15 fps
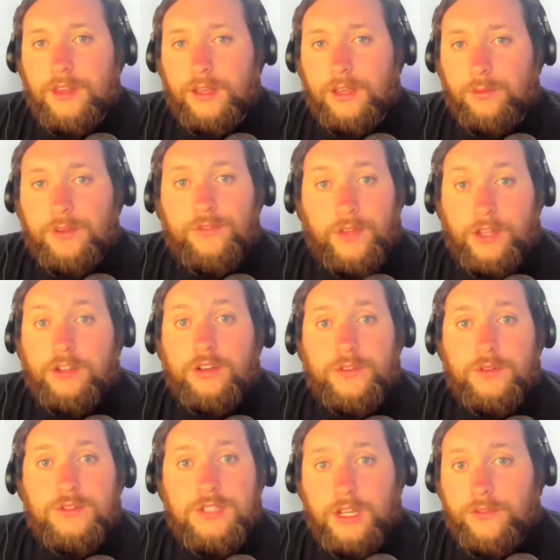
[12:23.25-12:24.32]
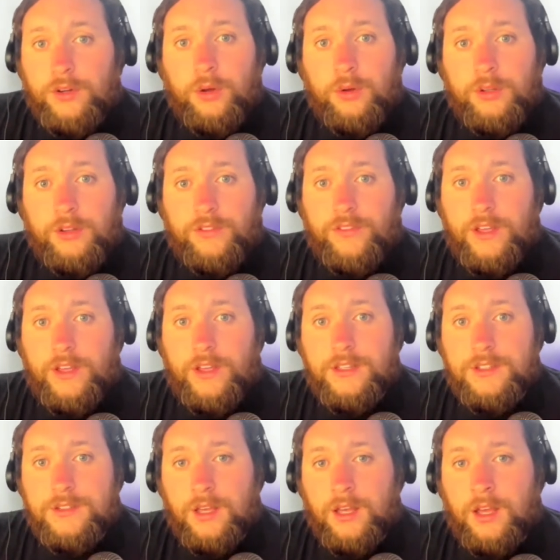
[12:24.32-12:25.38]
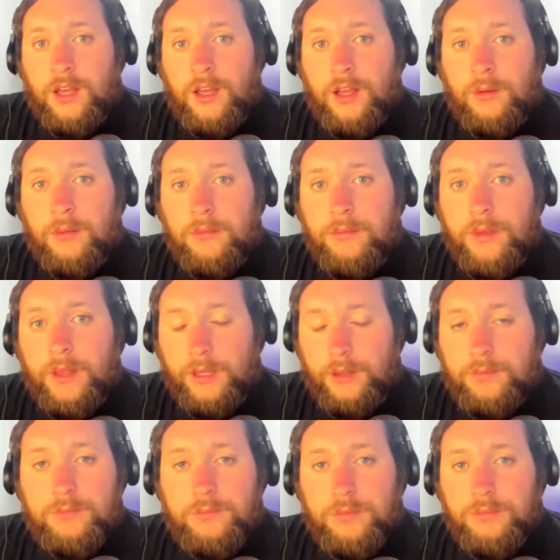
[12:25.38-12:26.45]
like we've interviewed several OnlyFans uh like